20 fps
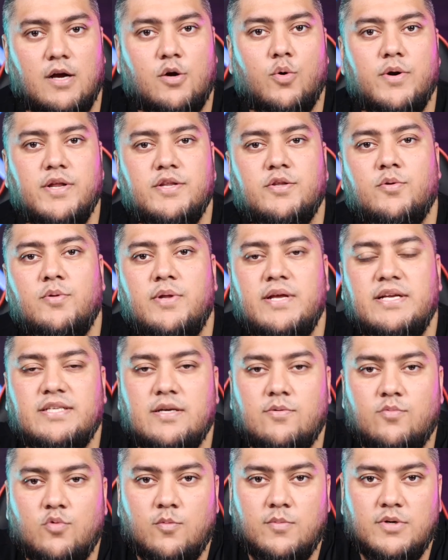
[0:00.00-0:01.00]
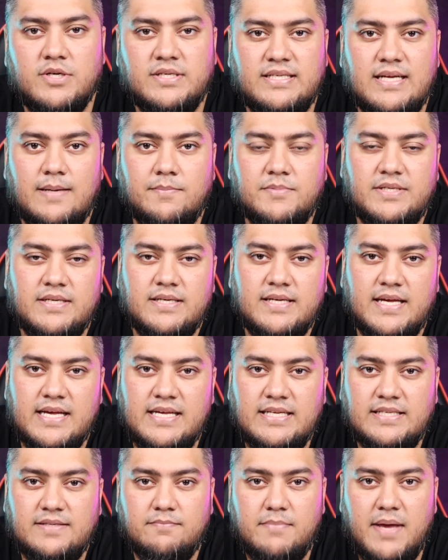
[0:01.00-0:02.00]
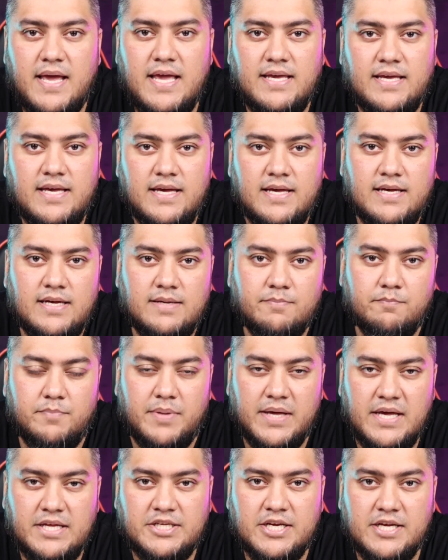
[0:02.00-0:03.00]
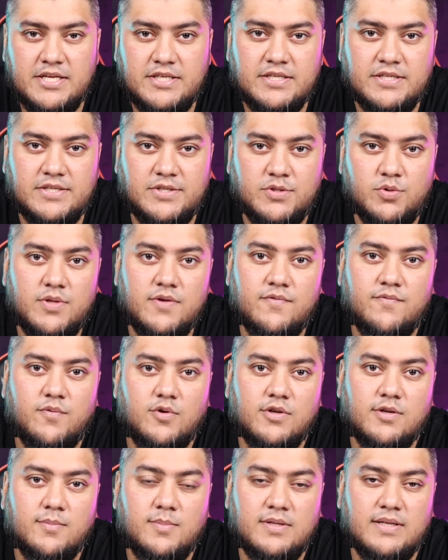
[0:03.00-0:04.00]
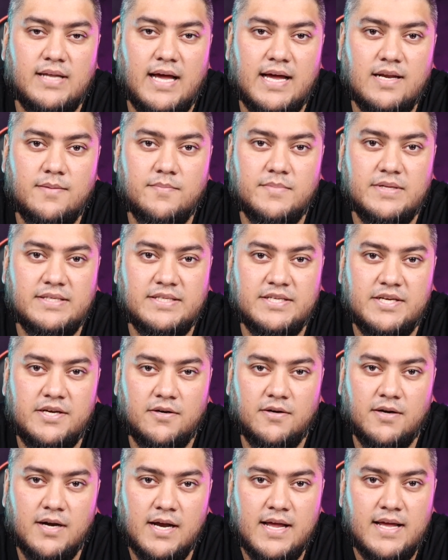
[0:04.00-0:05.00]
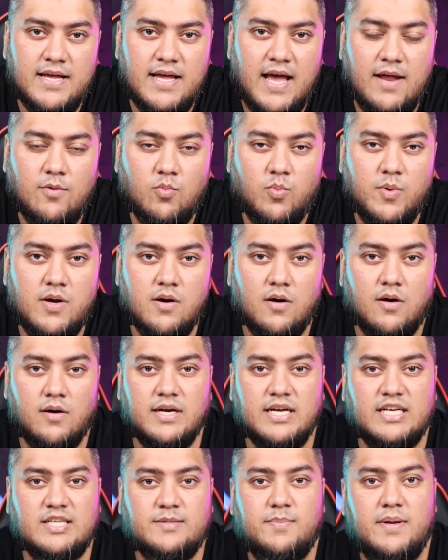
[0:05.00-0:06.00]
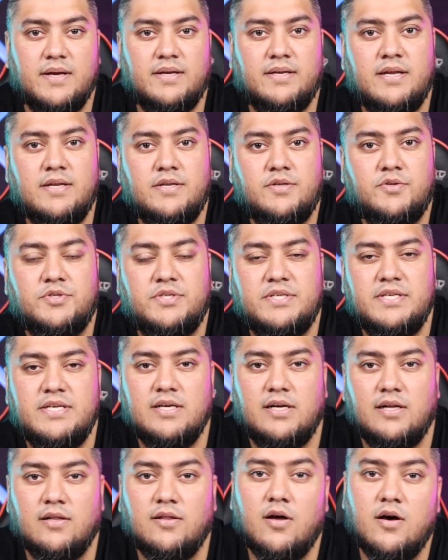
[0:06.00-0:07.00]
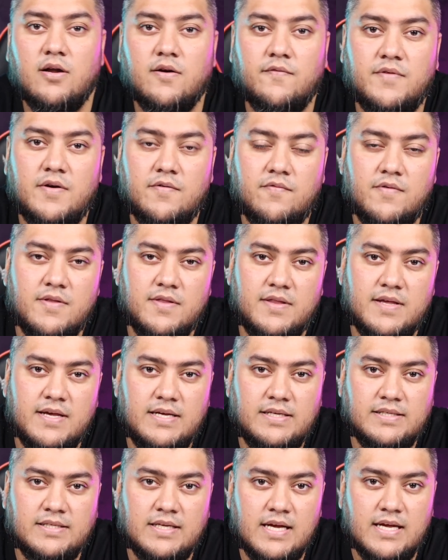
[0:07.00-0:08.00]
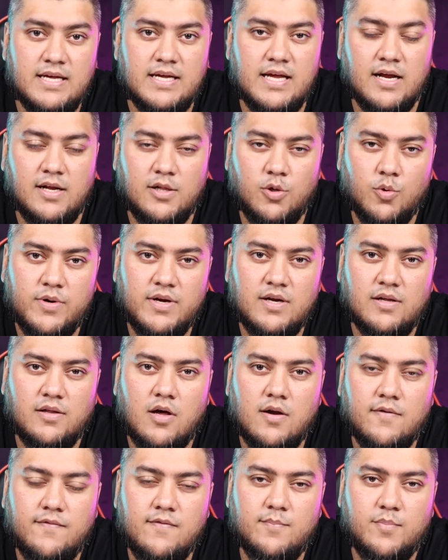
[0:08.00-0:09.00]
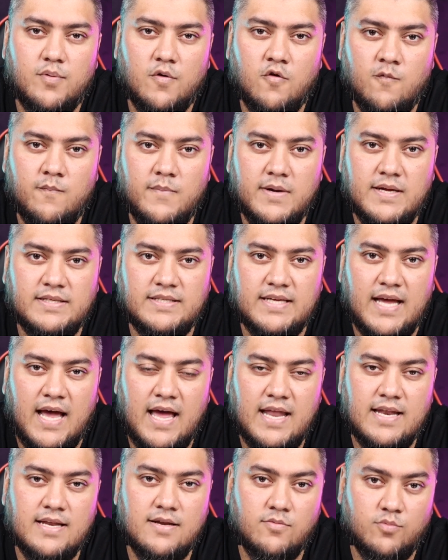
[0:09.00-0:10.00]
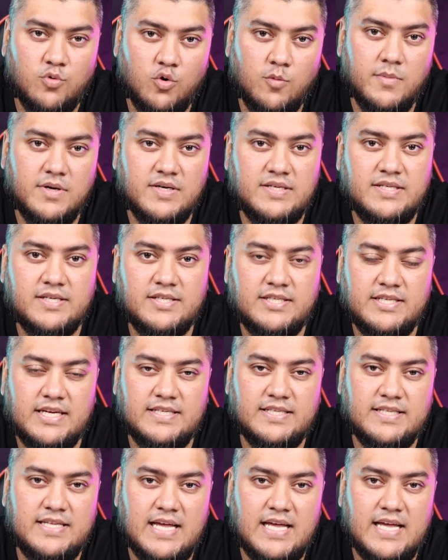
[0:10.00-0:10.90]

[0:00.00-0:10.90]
According to leaks and rumors, Samsung is making big changes to the foldable lineup this year, and we are expecting to see a lot of different things, including a lot of improvements, and rumors suggest